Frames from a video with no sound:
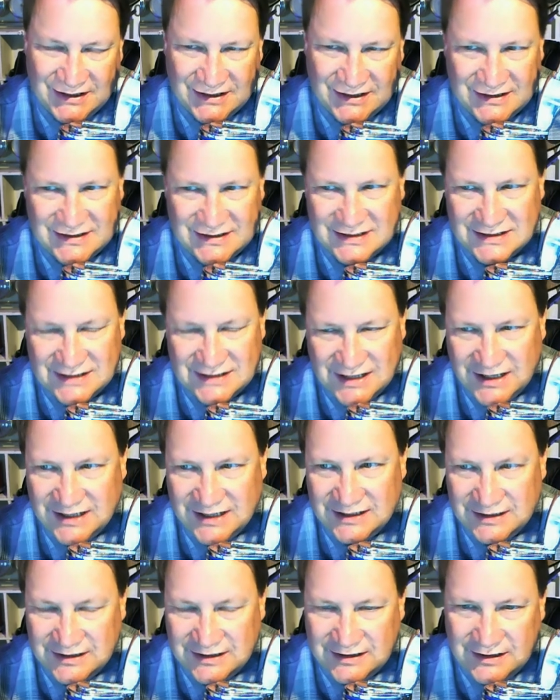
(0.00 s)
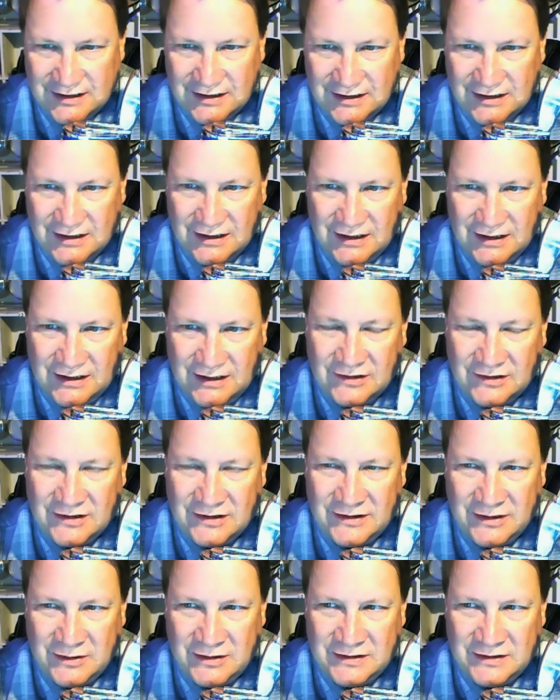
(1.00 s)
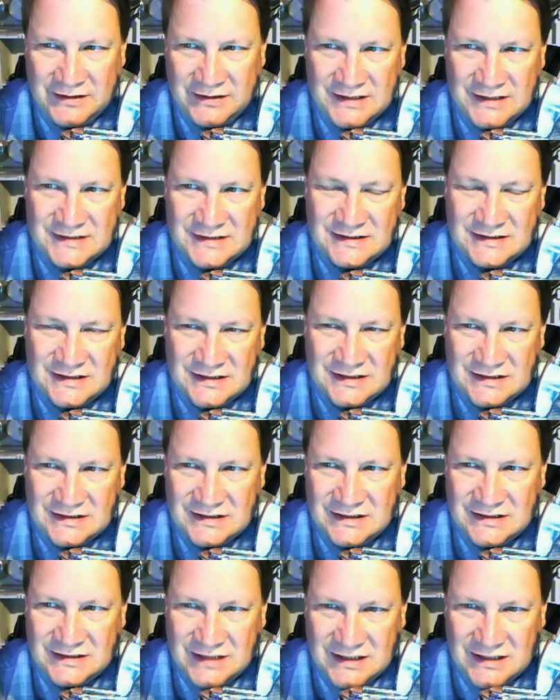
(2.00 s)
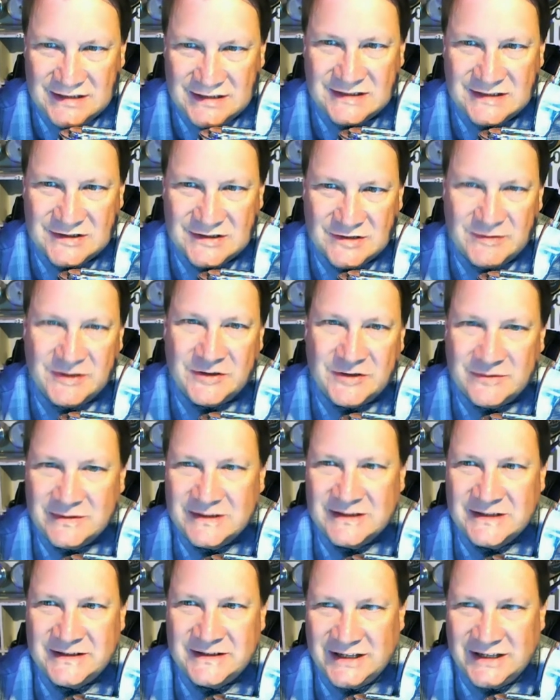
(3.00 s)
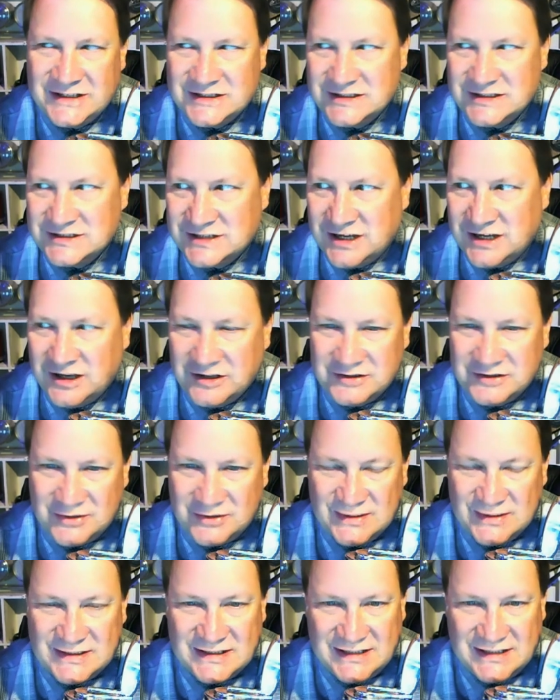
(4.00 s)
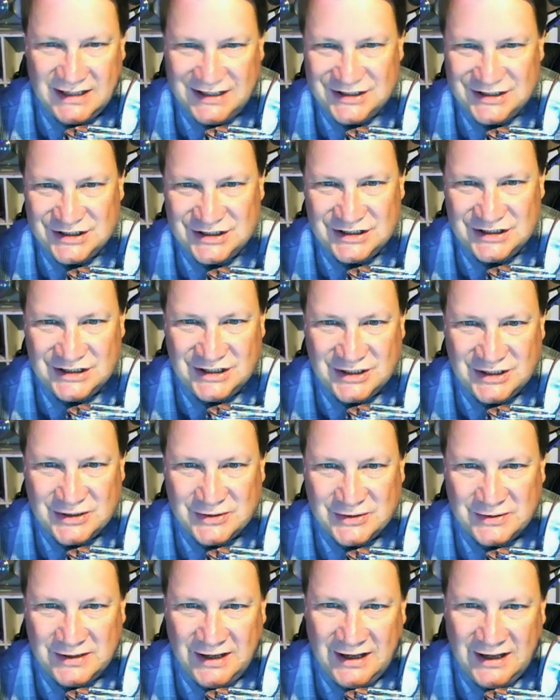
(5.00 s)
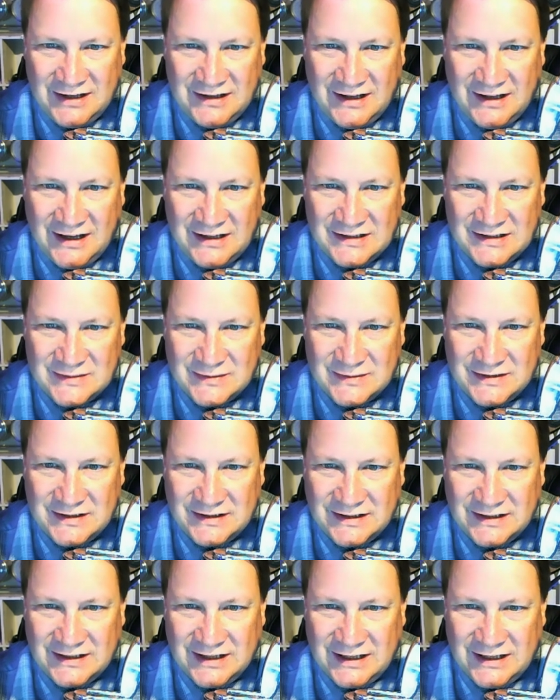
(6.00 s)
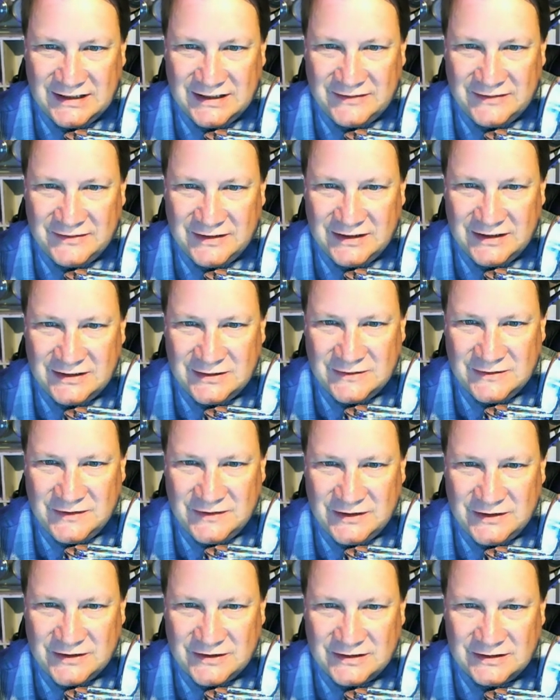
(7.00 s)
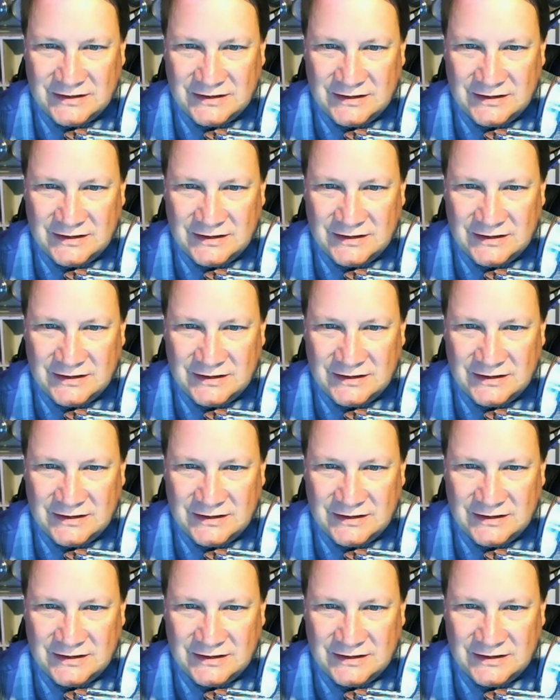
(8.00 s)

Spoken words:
This is not, it does concern me a little bit that the agent is Kyle Turris's agent, and that is one thing that I definitely do feel